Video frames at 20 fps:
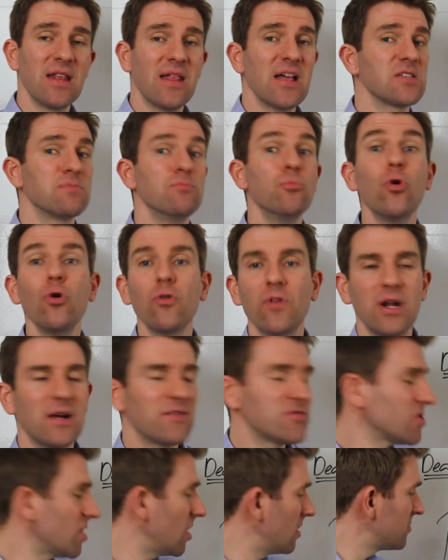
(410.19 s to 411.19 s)
That's more than
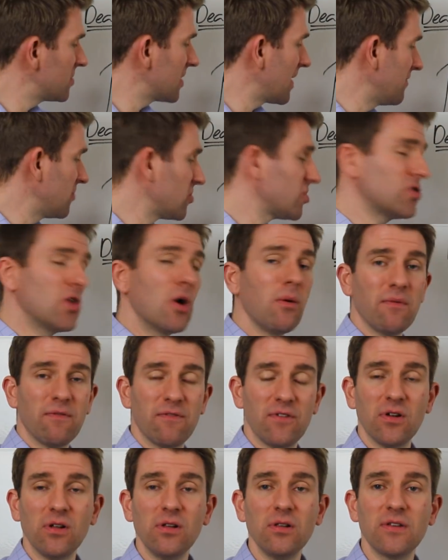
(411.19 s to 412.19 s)
enough time to get your stop
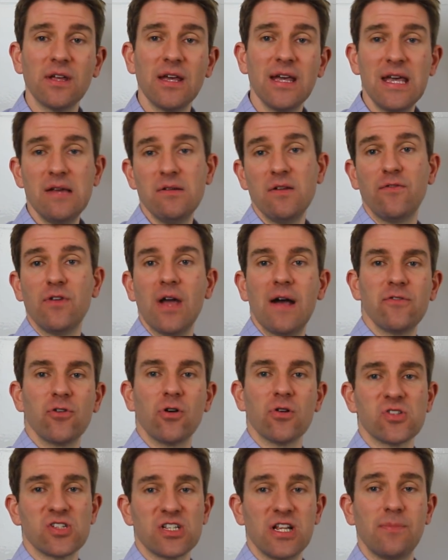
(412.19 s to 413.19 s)
filled, even if you have
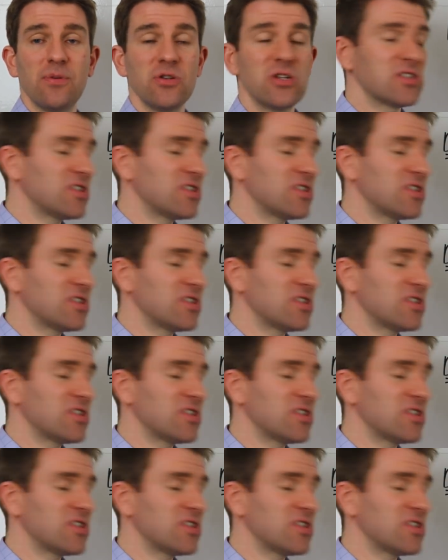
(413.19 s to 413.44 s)
got slippage.